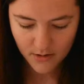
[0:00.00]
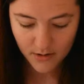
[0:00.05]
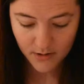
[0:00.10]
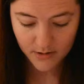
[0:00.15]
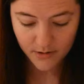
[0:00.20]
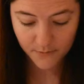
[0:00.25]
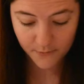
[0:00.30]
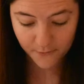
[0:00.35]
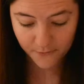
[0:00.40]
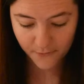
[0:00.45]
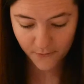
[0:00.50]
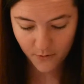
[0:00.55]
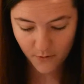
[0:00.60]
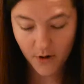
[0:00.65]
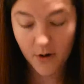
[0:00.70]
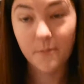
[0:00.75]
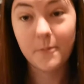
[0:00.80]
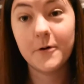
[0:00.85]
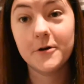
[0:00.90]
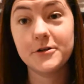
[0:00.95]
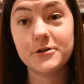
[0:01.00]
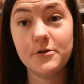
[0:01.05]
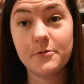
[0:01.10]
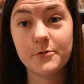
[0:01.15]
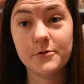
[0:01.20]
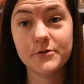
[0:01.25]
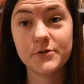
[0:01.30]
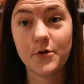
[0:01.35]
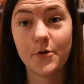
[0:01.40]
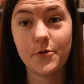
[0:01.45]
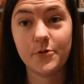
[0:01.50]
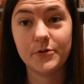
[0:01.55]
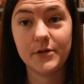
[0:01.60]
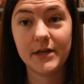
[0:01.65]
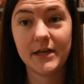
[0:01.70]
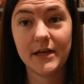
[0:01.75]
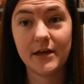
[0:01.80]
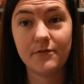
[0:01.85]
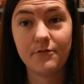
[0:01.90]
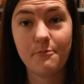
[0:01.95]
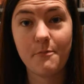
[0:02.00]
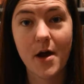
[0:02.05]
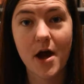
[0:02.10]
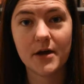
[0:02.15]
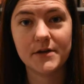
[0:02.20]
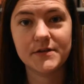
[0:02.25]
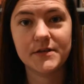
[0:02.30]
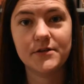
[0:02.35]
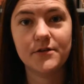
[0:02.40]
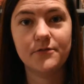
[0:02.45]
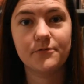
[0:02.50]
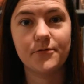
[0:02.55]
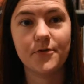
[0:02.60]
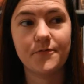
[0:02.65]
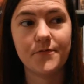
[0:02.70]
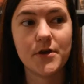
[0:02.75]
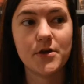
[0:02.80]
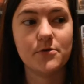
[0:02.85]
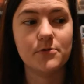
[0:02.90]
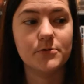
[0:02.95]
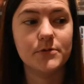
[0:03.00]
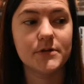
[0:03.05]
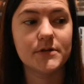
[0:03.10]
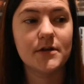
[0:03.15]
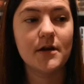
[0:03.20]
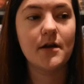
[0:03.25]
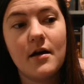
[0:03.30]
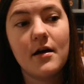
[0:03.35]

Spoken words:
Number 4, booktubers only give positive reviews.